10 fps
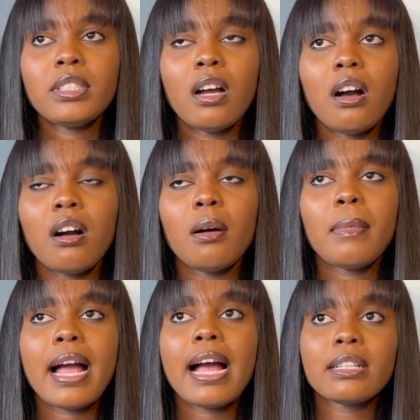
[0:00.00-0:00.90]
um,
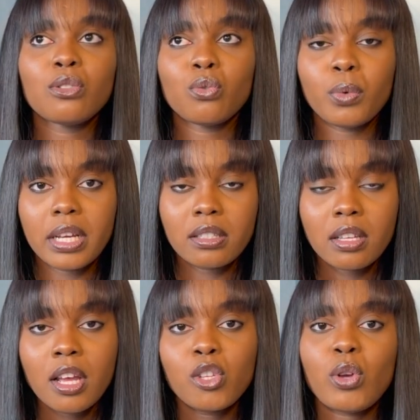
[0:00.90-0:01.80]
I had to wait.
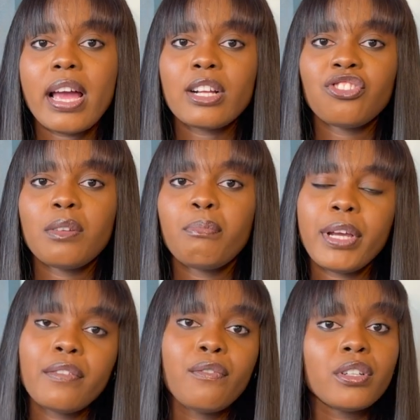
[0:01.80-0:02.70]
So I actually
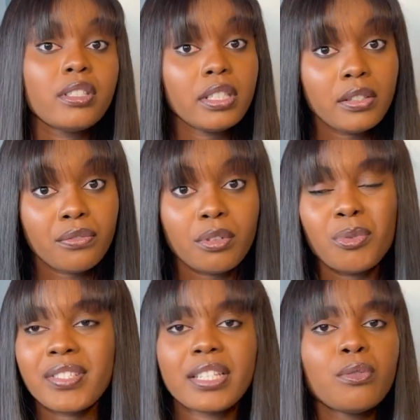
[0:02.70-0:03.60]
paid for delivery
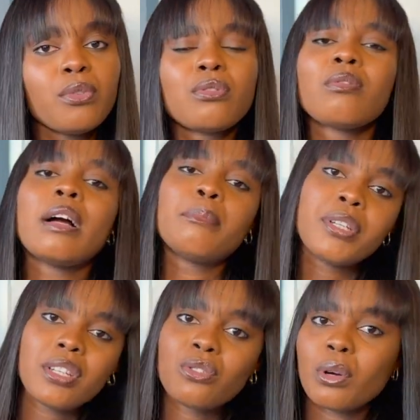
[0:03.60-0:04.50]
because I didn't want to go and
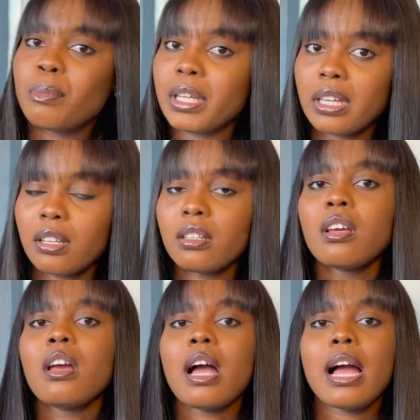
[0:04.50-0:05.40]
pick it up again.
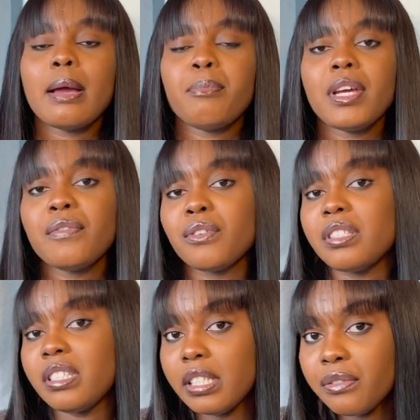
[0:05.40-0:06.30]
I paid for
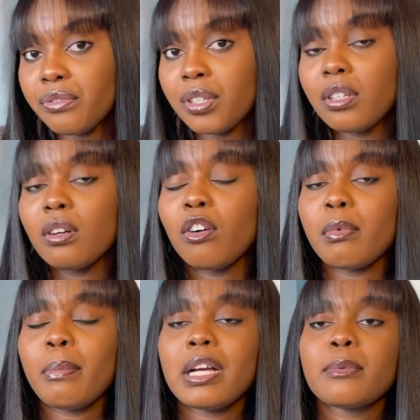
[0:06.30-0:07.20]
delivery of
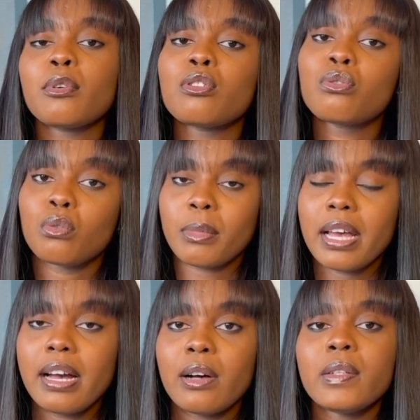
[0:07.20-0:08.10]
my passport to my
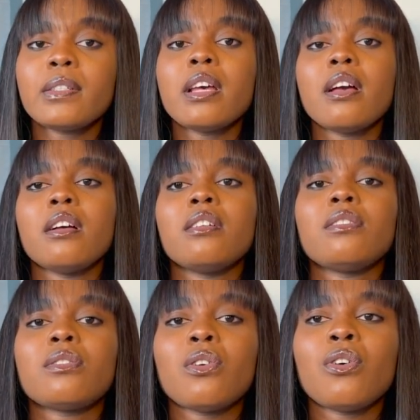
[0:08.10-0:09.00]
house.
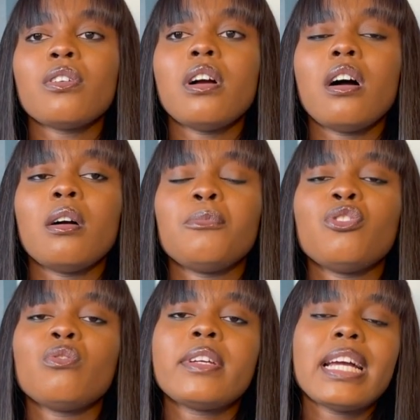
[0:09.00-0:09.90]
So um,
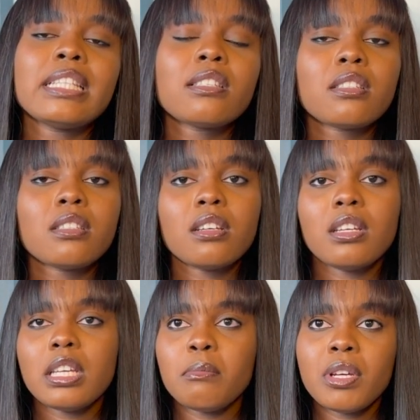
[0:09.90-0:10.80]
you get
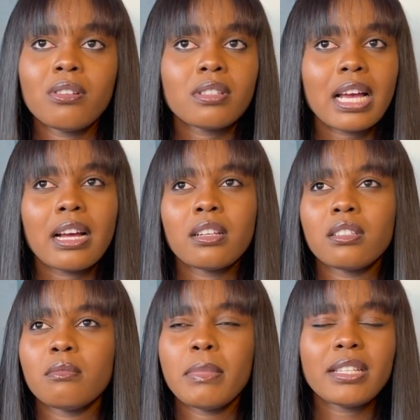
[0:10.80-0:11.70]
emails
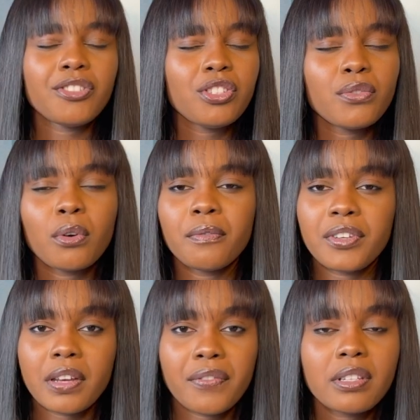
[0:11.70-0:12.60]
and messages from
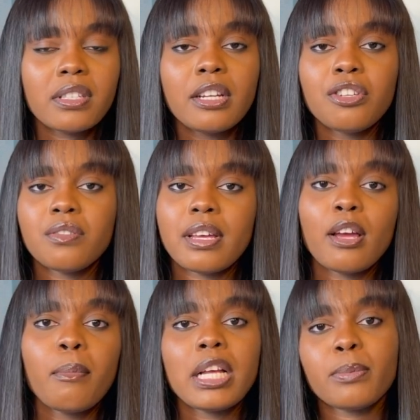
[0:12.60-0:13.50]
VFS telling you that
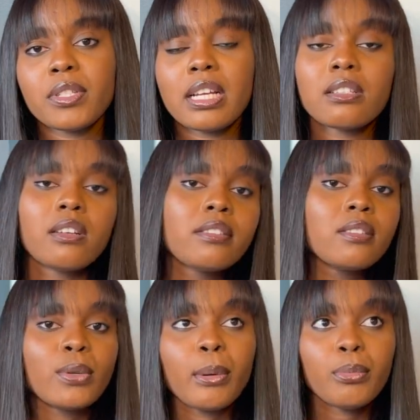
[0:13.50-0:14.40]
your passport has gotten
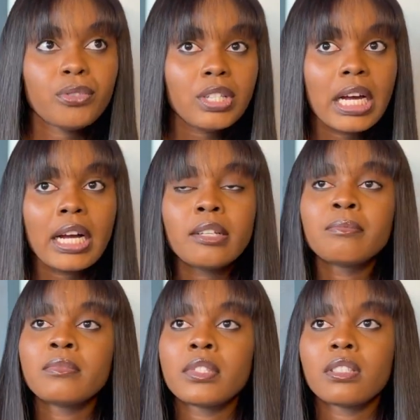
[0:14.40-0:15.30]
to Abuja,
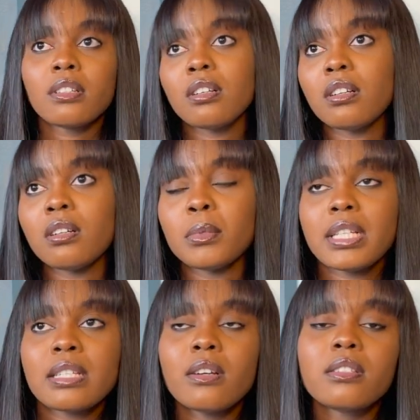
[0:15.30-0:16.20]
um, it
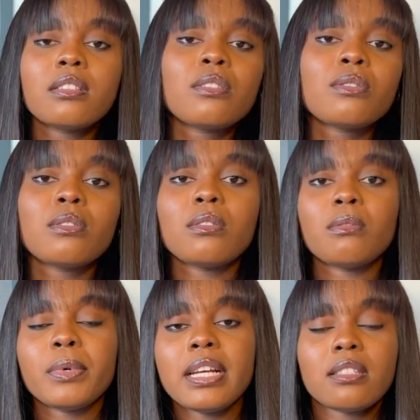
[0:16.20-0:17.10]
has gotten to
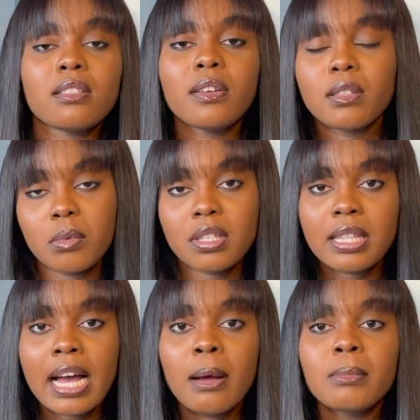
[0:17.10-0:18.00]
where it is going to be
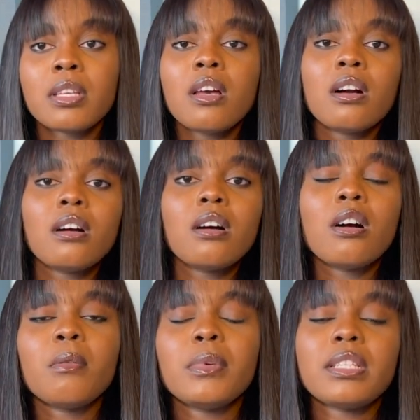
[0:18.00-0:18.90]
stamped,
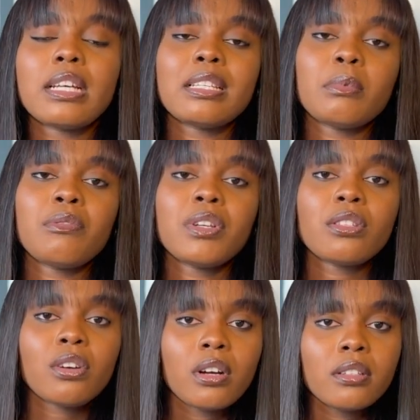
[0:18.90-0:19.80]
um, it has been
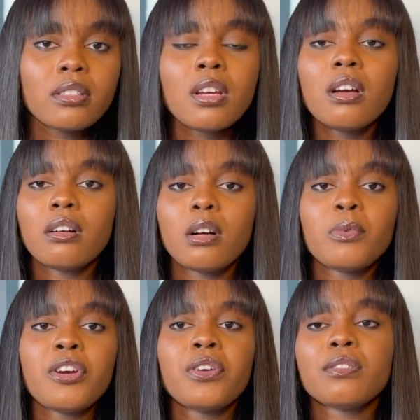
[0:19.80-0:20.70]
returned, um,
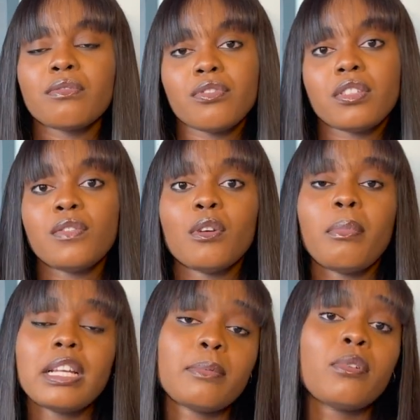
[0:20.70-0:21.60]
you're going to receive your
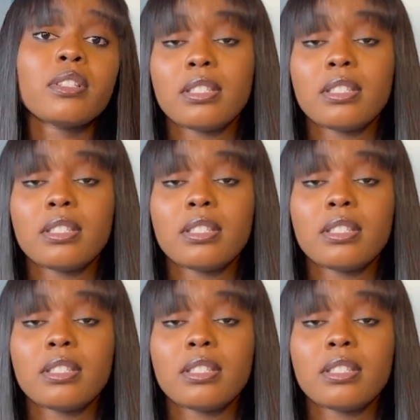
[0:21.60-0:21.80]
passport